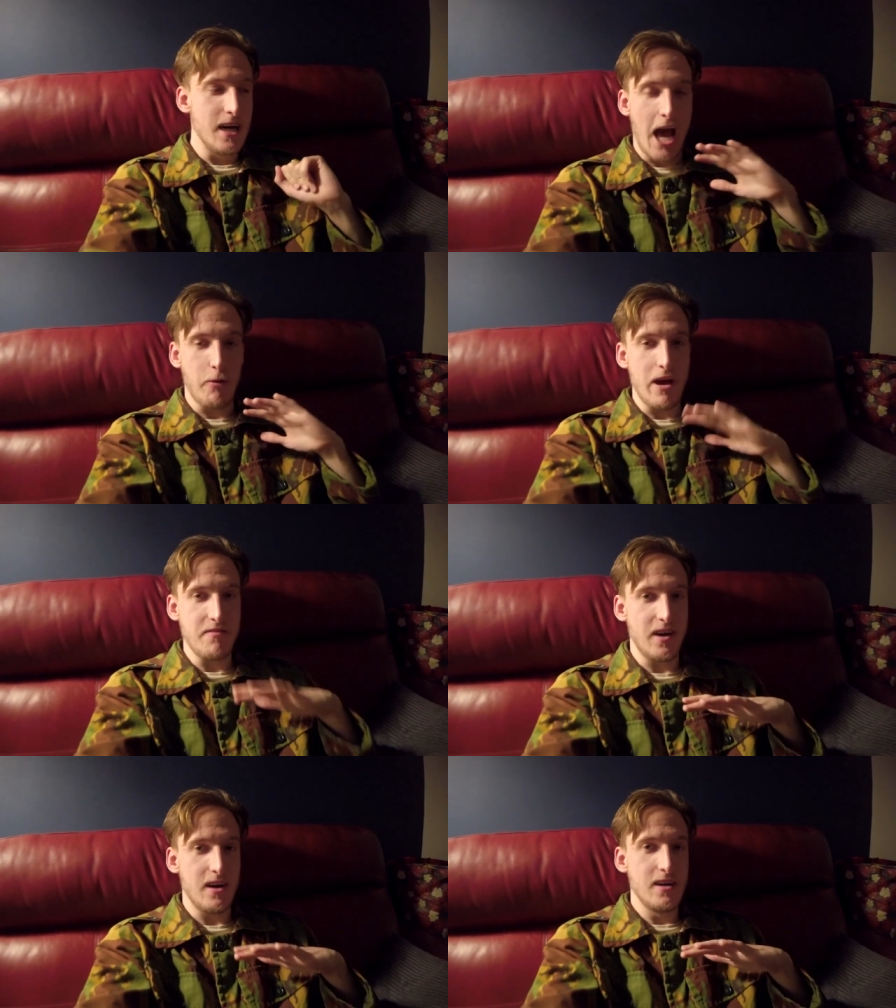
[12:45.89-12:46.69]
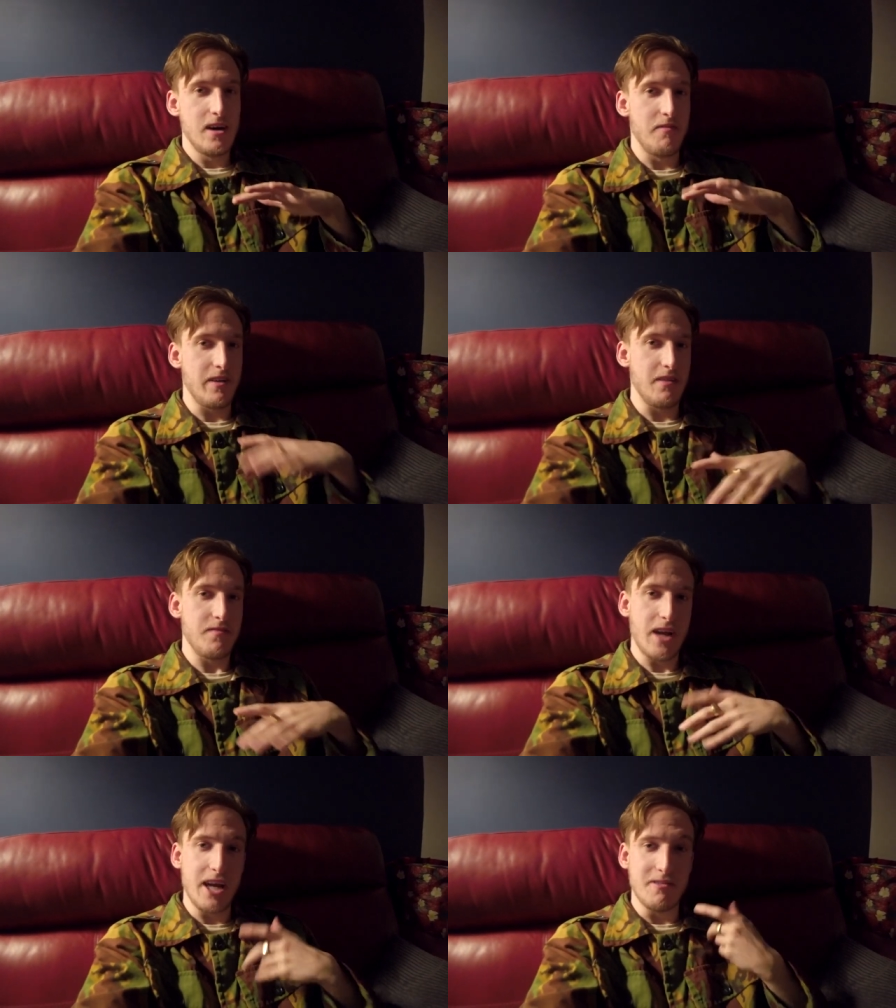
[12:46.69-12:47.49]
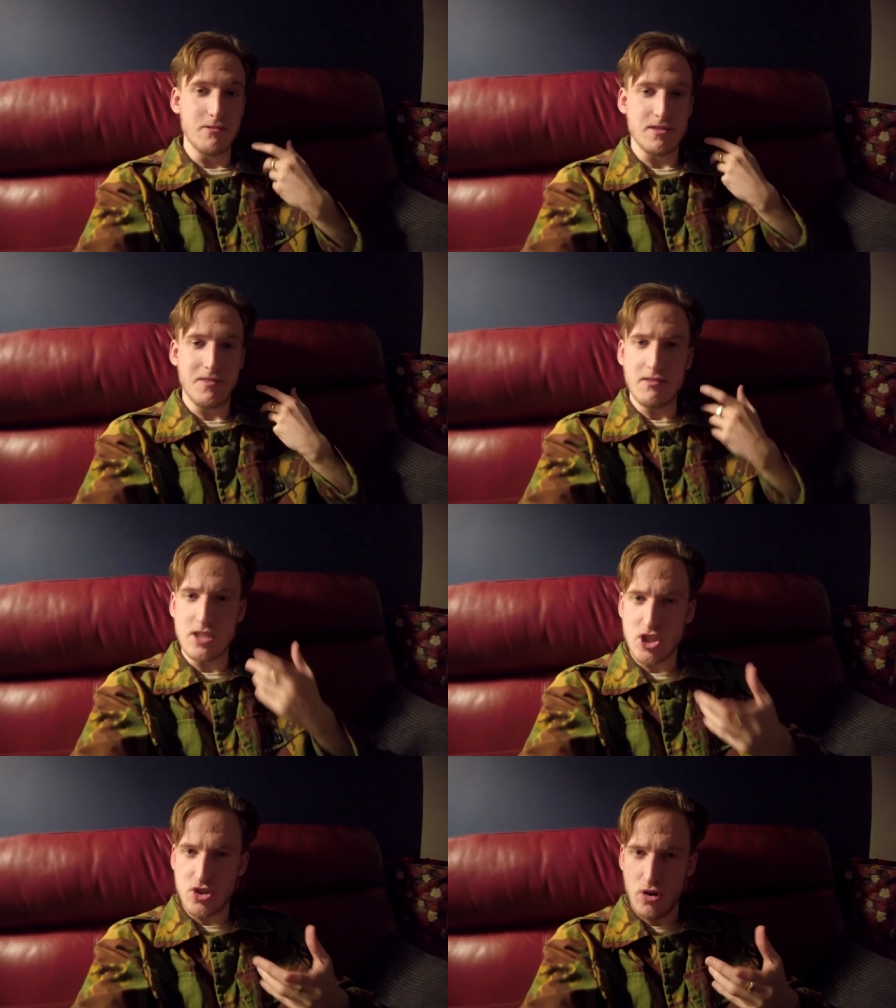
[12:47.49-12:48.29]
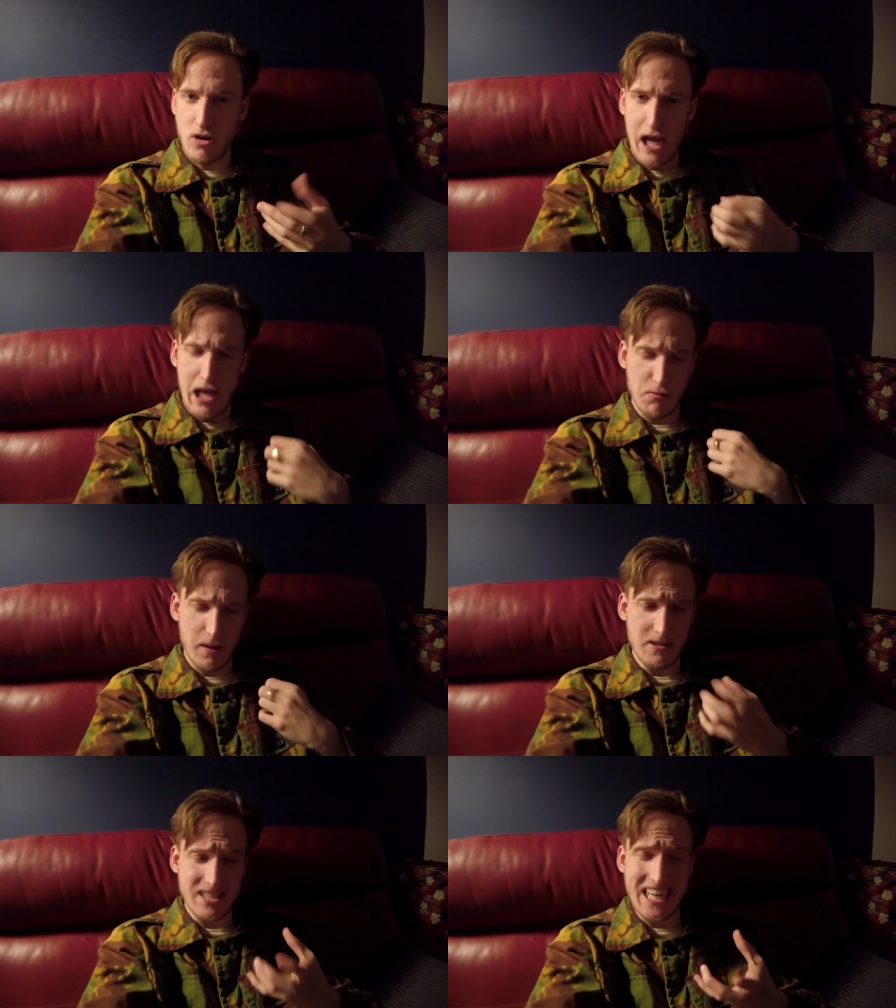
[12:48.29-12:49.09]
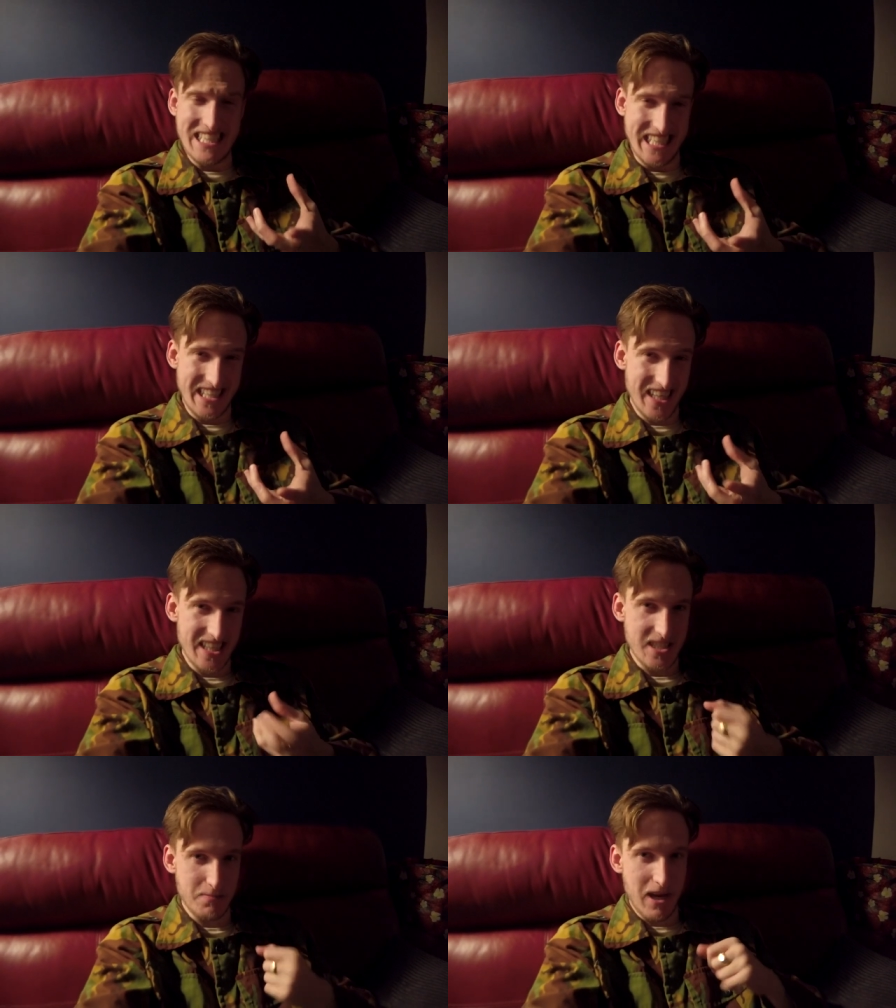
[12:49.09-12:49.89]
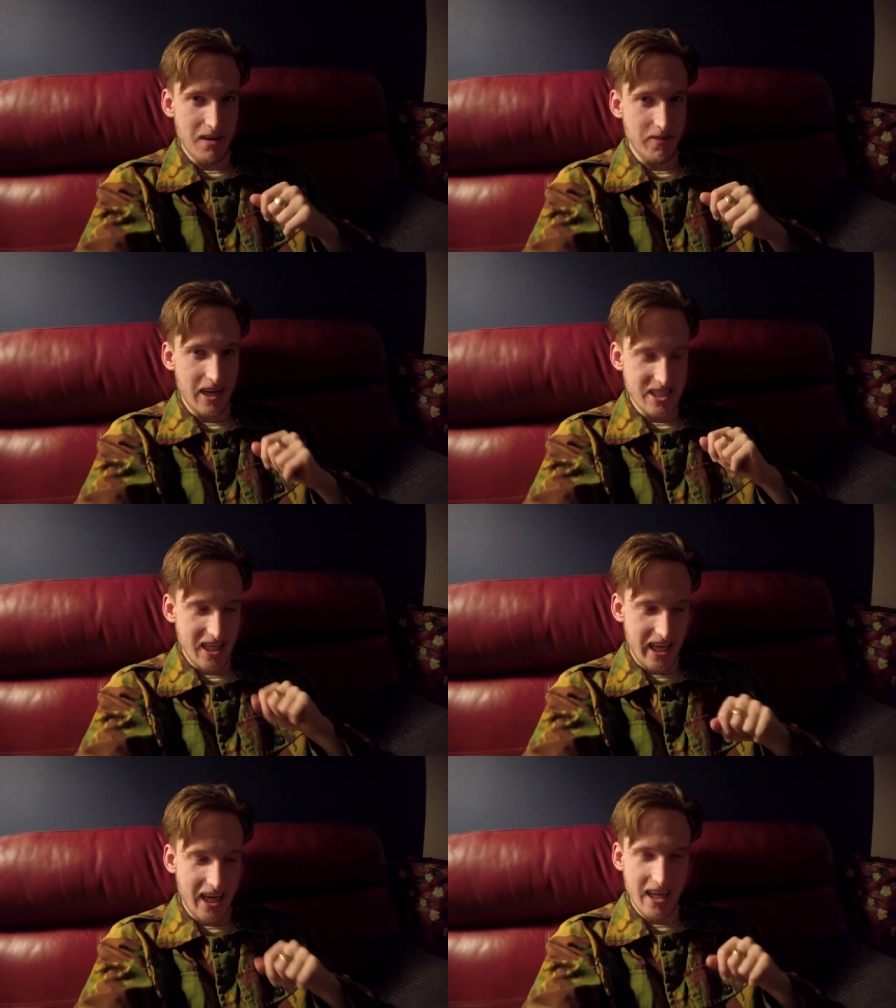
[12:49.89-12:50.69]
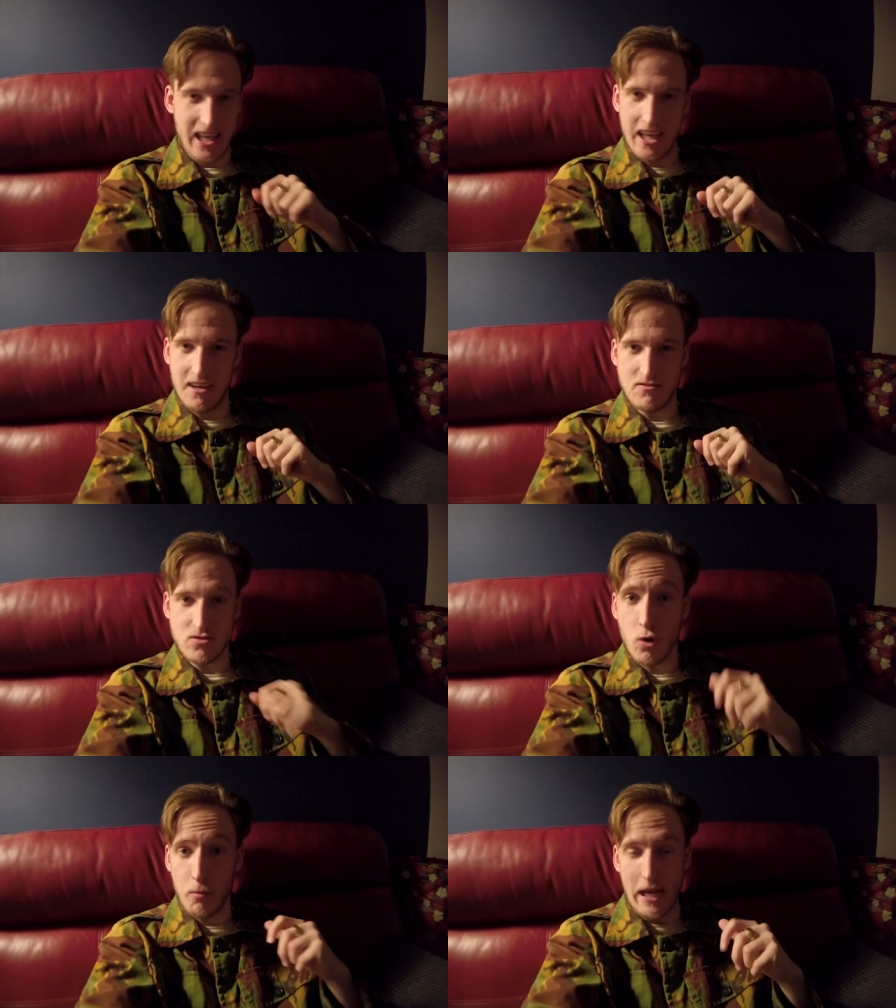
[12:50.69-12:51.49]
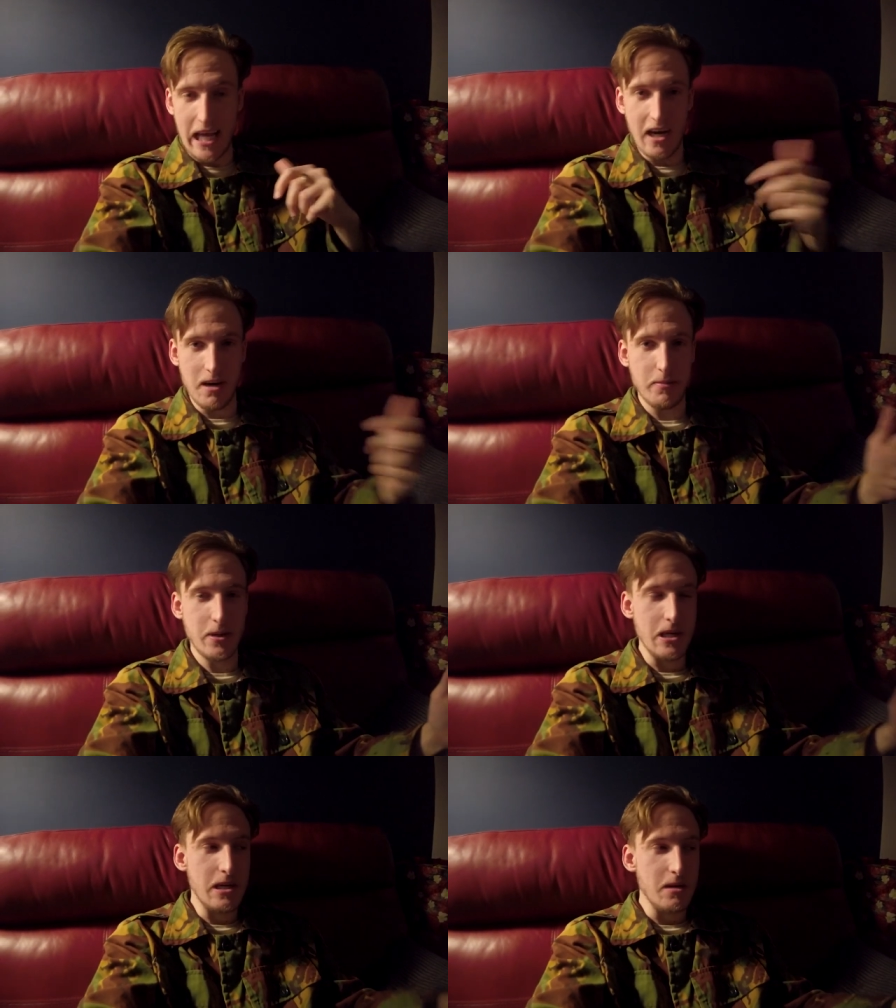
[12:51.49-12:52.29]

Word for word: However, I think the flavour was very strong. It almost tasted like the smell of actually cutting the raw meat up,